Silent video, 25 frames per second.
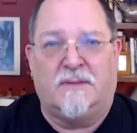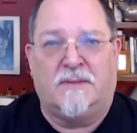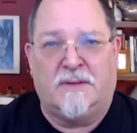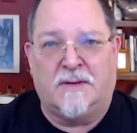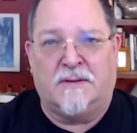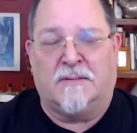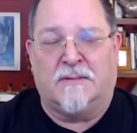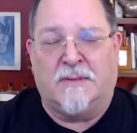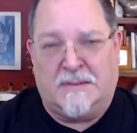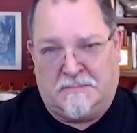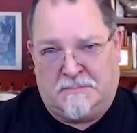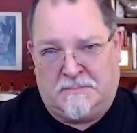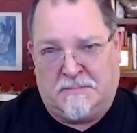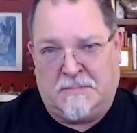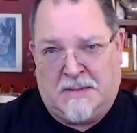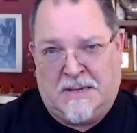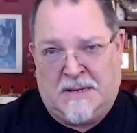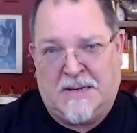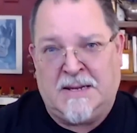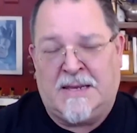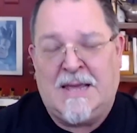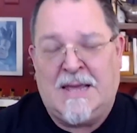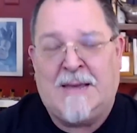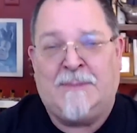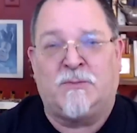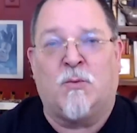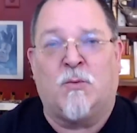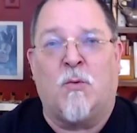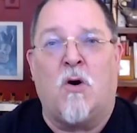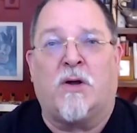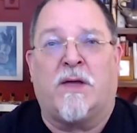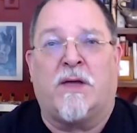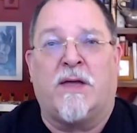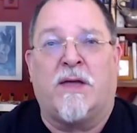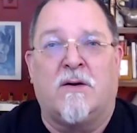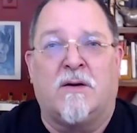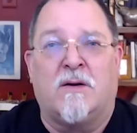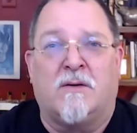and he keeps
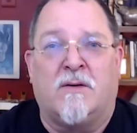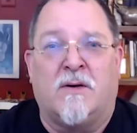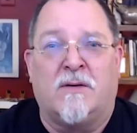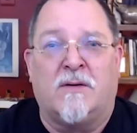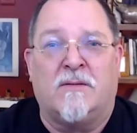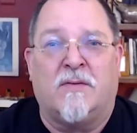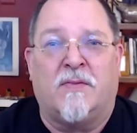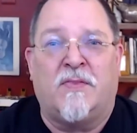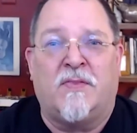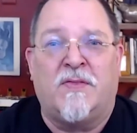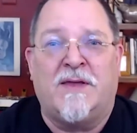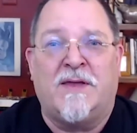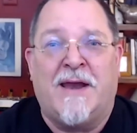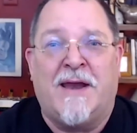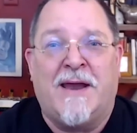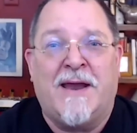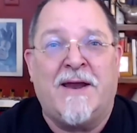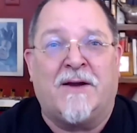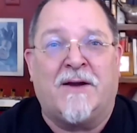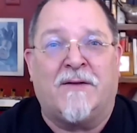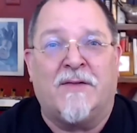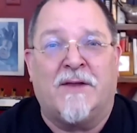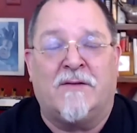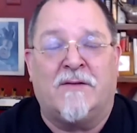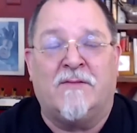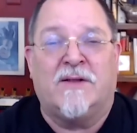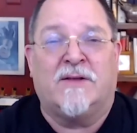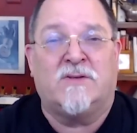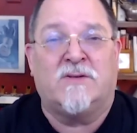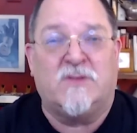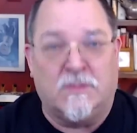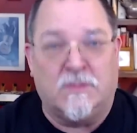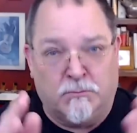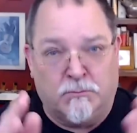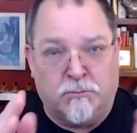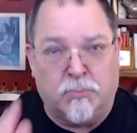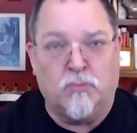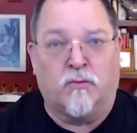walking on thin air, and then
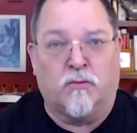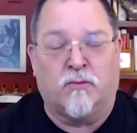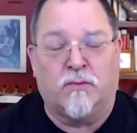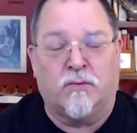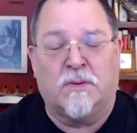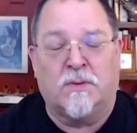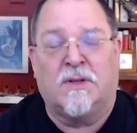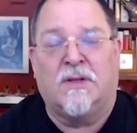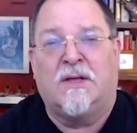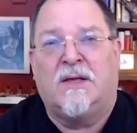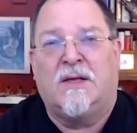eventually, boof.